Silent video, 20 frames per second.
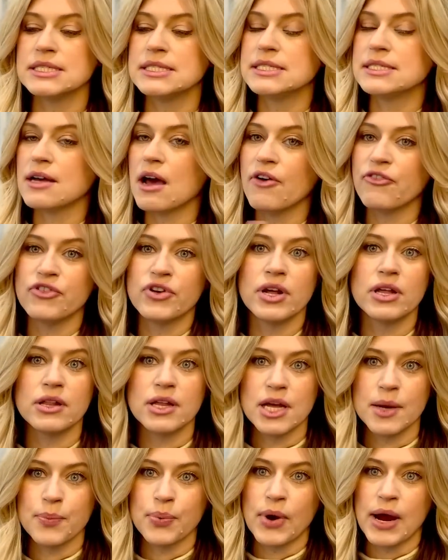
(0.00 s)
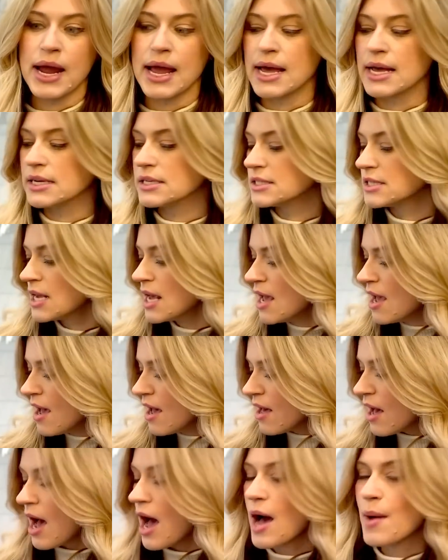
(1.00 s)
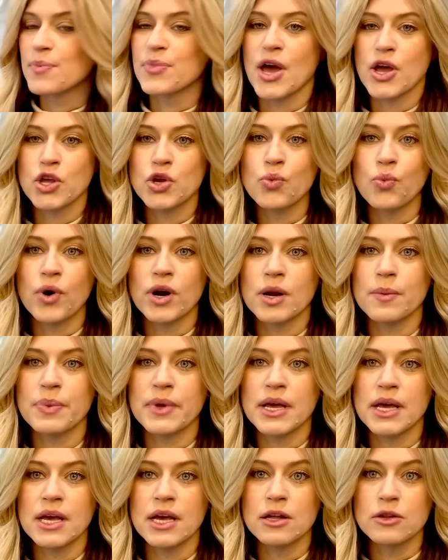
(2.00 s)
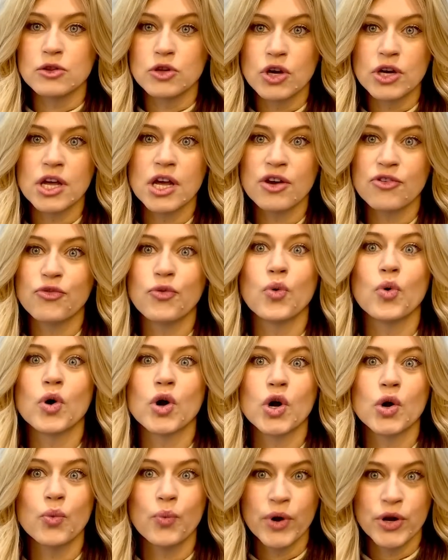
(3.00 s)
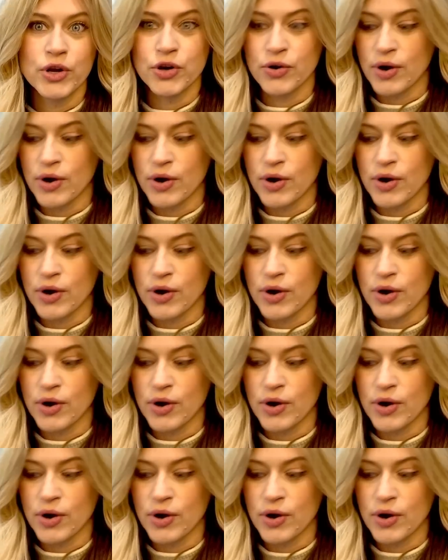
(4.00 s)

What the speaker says: definitely a brand that you want to be looking for when you're